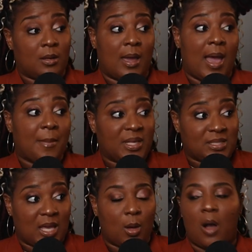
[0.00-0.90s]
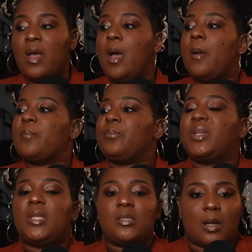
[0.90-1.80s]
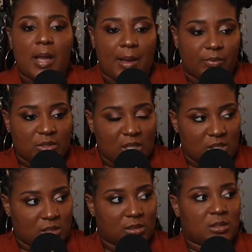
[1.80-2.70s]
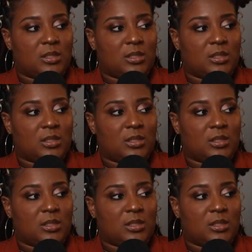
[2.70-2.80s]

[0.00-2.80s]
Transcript: Now I'm going to take off. But these are conversations.